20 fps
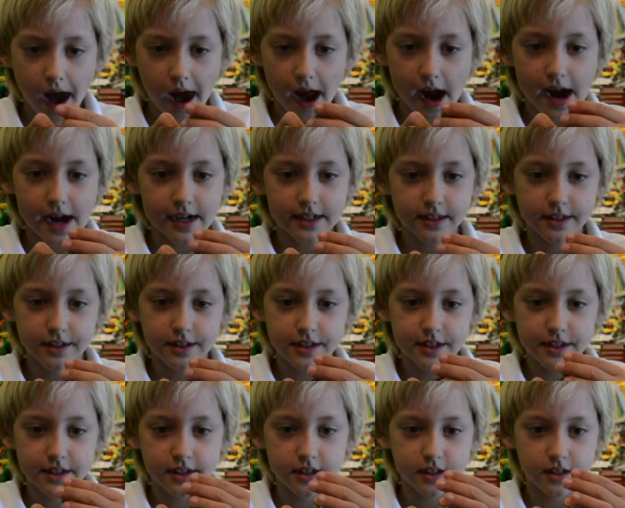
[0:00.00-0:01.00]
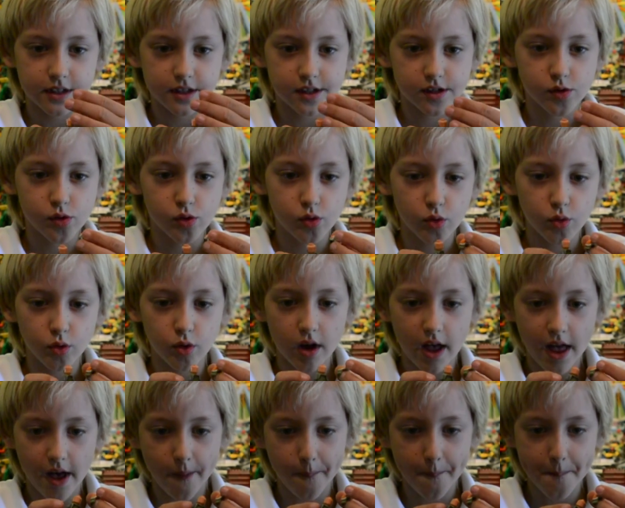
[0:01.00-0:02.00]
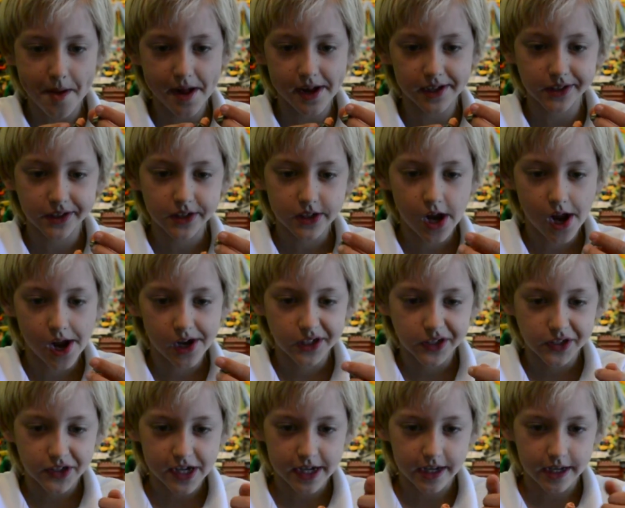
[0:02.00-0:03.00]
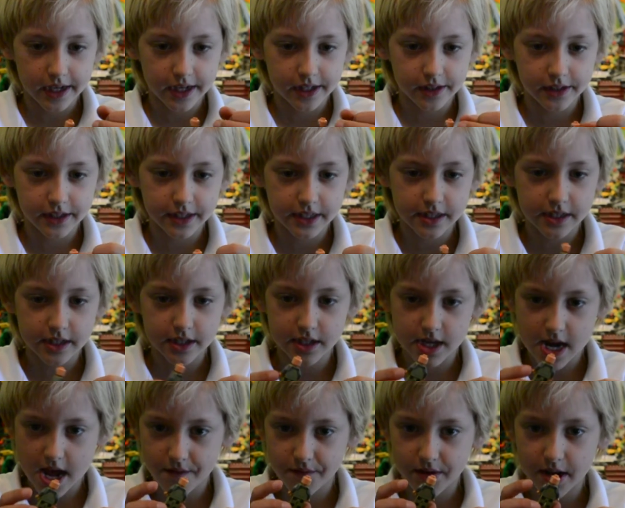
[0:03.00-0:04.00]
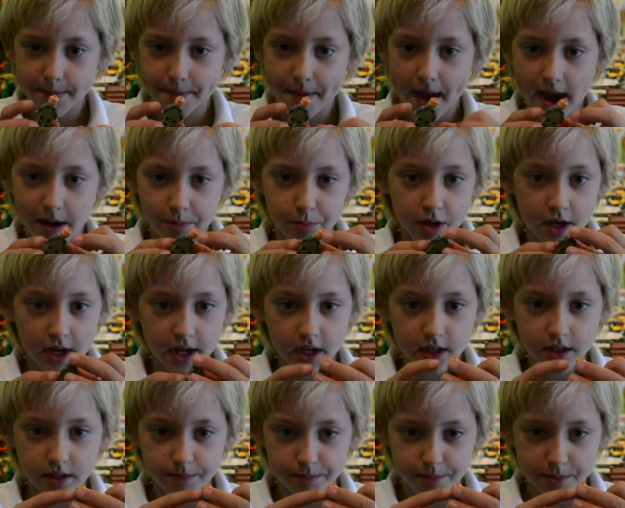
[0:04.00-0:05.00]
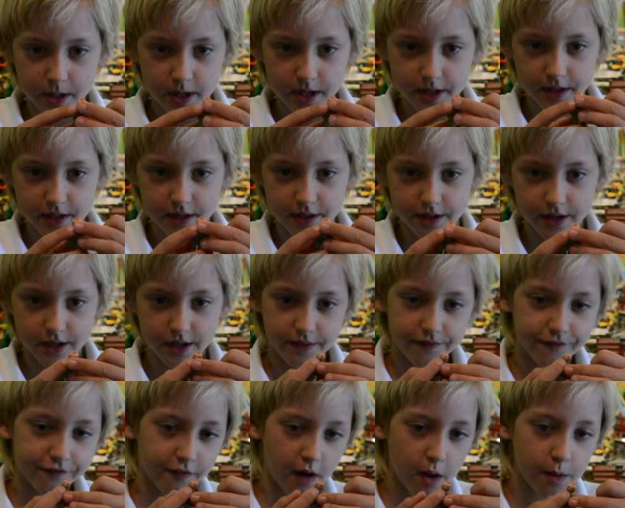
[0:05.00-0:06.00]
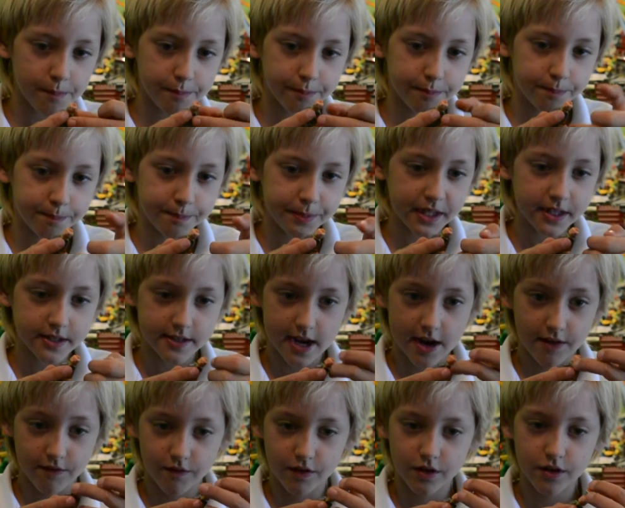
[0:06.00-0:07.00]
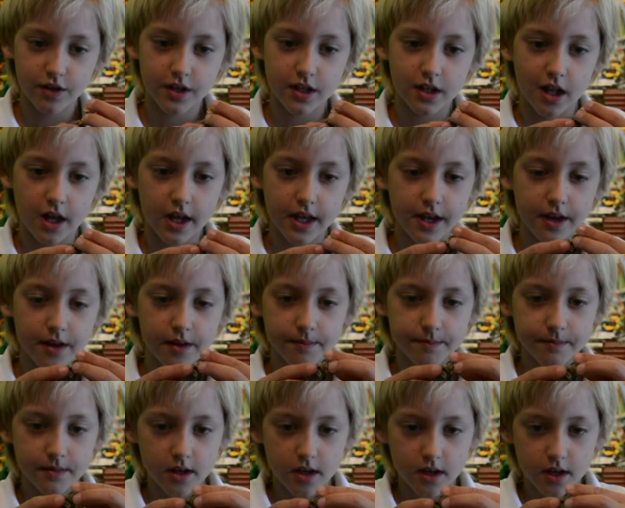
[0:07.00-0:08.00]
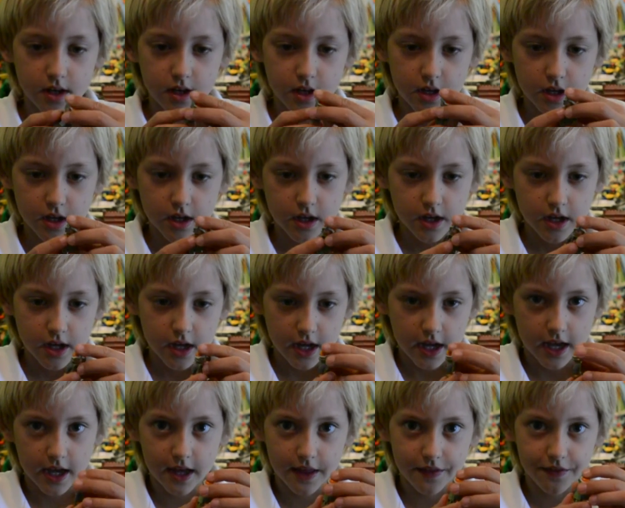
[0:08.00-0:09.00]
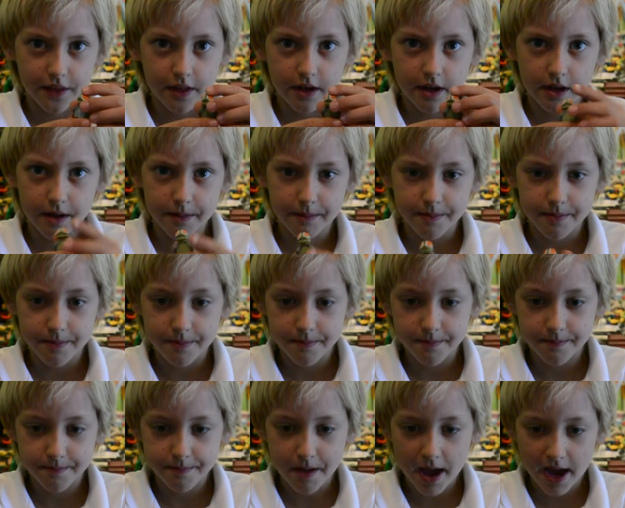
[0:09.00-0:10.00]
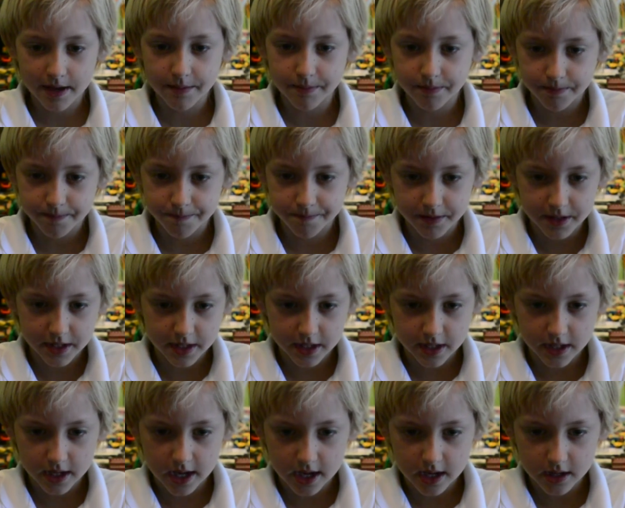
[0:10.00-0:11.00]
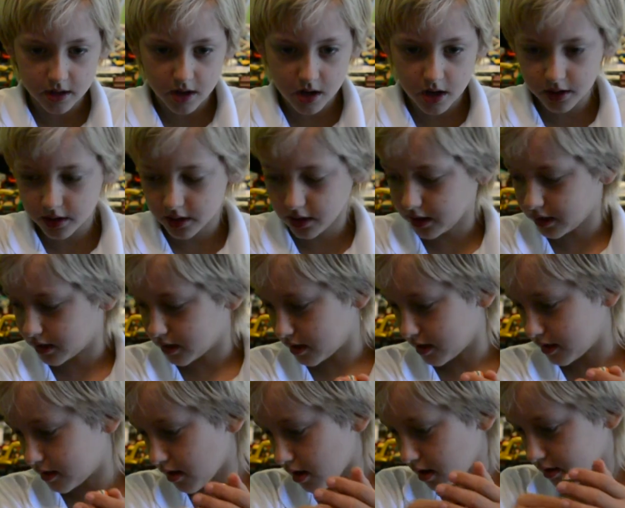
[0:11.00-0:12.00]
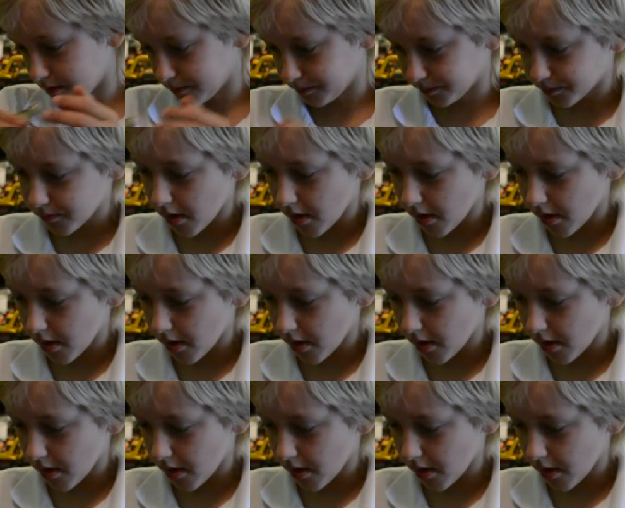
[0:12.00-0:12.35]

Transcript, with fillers: has this cool helmet and he doesn't have any back printings but the front piece I really like and the back he has awesome it's awesome